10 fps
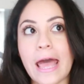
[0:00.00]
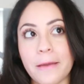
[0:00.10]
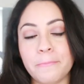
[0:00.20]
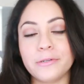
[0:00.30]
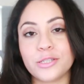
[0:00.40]

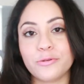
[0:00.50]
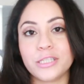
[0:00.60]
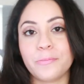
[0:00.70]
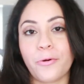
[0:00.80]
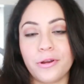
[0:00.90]

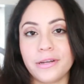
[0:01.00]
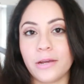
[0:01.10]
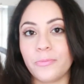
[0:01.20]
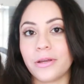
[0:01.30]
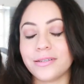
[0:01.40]
episodes per
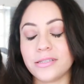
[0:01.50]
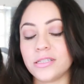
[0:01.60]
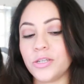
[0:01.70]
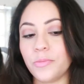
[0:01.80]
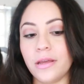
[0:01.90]
night because
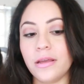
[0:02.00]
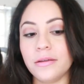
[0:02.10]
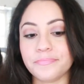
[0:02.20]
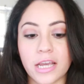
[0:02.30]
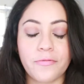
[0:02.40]
to
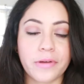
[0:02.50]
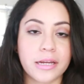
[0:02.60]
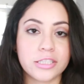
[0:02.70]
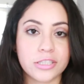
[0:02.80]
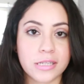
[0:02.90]
me if
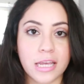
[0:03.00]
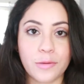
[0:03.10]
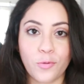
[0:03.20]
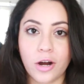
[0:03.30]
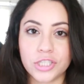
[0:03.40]
I just
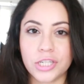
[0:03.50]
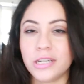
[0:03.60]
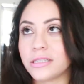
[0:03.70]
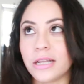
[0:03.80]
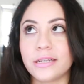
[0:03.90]
keep watching
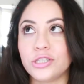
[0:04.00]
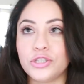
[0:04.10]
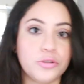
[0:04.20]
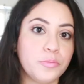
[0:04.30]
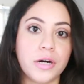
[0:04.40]
it's like
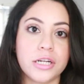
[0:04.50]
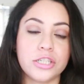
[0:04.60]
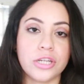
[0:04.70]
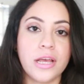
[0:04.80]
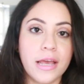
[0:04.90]
too
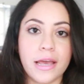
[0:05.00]
much